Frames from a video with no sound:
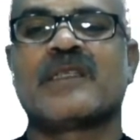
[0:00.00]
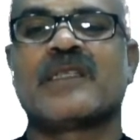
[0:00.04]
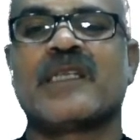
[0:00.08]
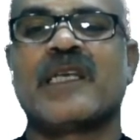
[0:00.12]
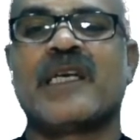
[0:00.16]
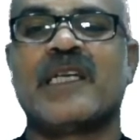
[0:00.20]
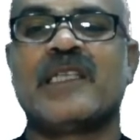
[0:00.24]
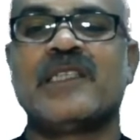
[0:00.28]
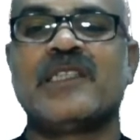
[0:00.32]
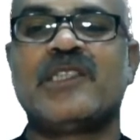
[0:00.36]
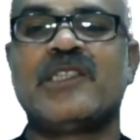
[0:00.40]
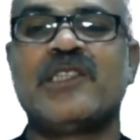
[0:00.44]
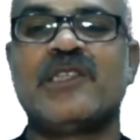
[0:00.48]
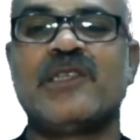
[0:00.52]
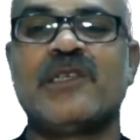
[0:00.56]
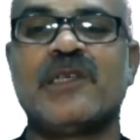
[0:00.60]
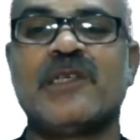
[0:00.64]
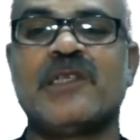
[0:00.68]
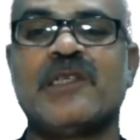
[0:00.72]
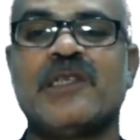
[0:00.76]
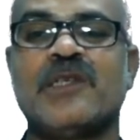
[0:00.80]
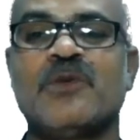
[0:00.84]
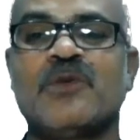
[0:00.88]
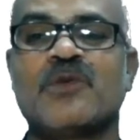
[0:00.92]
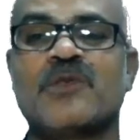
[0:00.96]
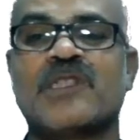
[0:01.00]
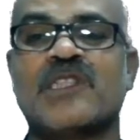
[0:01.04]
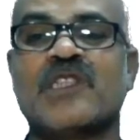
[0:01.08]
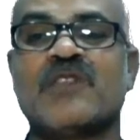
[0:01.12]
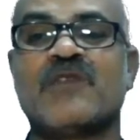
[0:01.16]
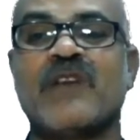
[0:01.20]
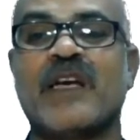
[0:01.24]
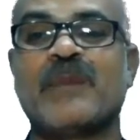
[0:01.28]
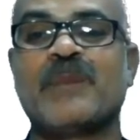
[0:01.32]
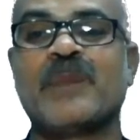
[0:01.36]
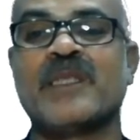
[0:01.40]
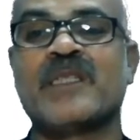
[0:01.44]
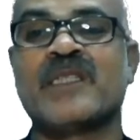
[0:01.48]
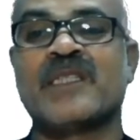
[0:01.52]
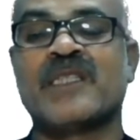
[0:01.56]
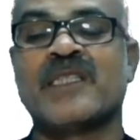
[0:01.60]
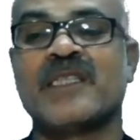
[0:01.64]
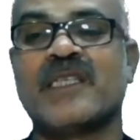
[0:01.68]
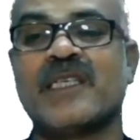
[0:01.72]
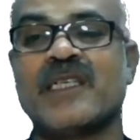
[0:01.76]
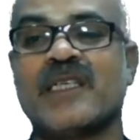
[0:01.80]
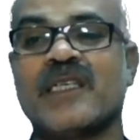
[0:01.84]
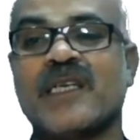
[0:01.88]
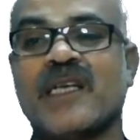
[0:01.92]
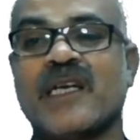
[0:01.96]
They induce
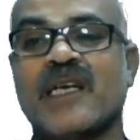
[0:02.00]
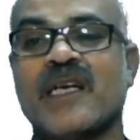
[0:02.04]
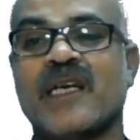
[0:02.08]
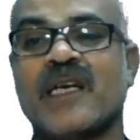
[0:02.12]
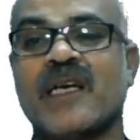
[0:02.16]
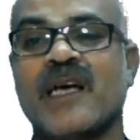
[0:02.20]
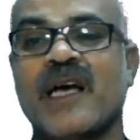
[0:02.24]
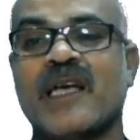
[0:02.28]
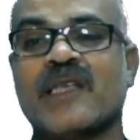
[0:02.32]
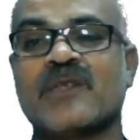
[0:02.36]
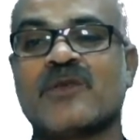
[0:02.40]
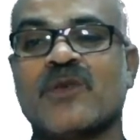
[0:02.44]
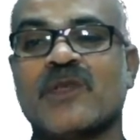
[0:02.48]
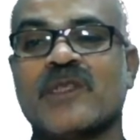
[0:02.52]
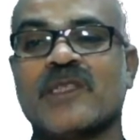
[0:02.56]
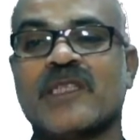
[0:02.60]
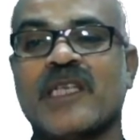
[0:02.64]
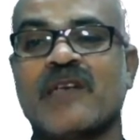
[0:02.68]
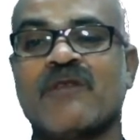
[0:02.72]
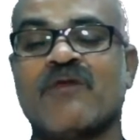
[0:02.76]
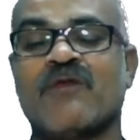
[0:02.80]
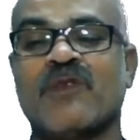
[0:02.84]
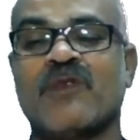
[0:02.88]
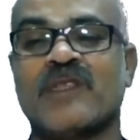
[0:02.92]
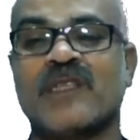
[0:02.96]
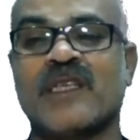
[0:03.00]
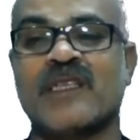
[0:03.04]
CYP3A isoenzyme.